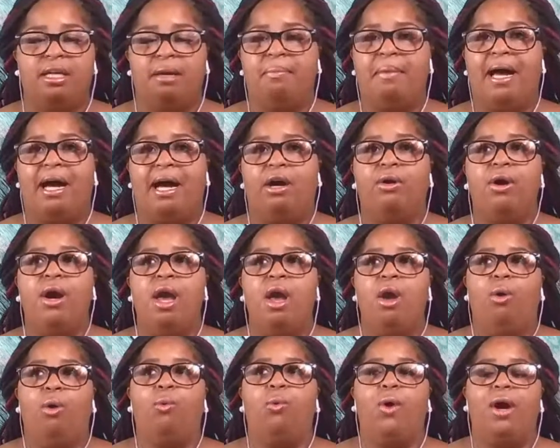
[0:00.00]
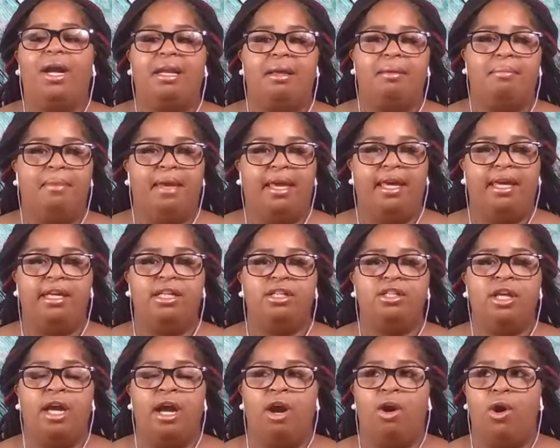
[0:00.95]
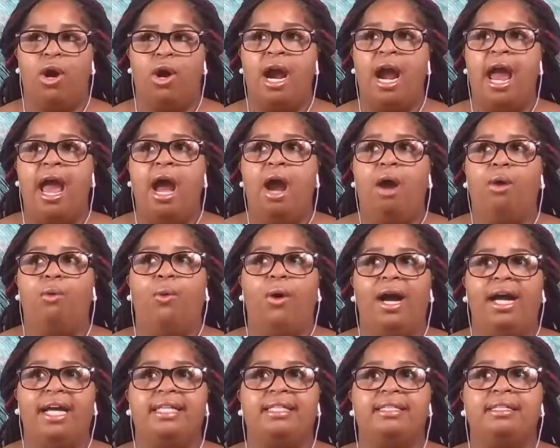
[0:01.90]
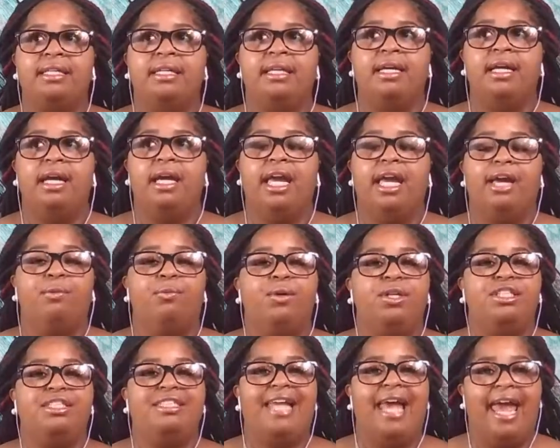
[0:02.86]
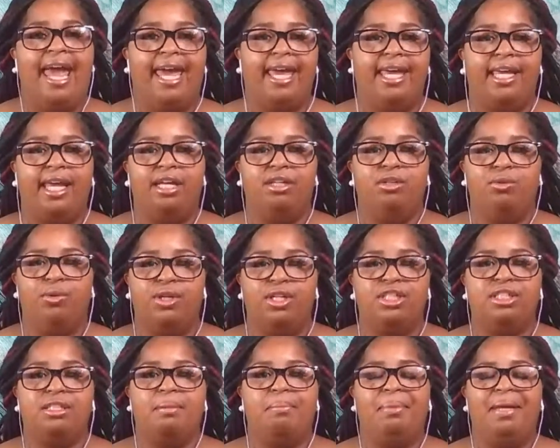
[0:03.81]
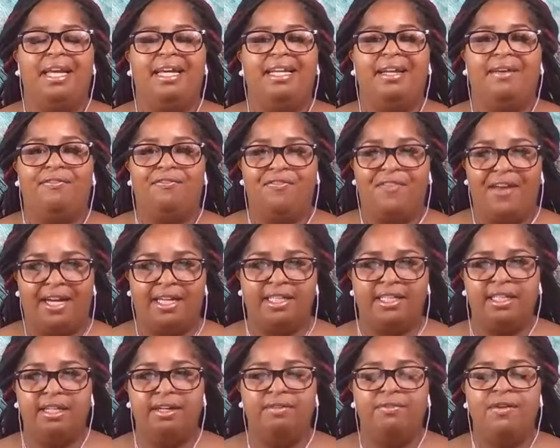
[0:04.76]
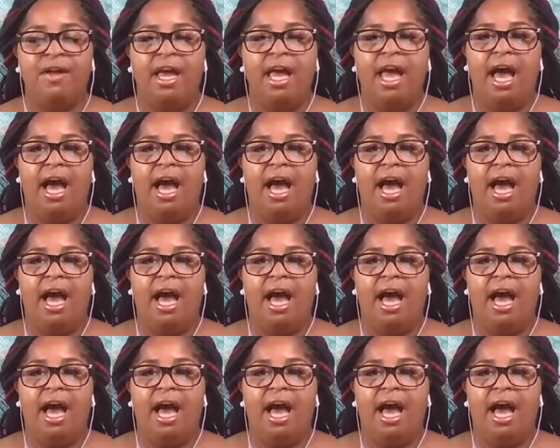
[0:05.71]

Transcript: about what it means or what it would take in order to be an effective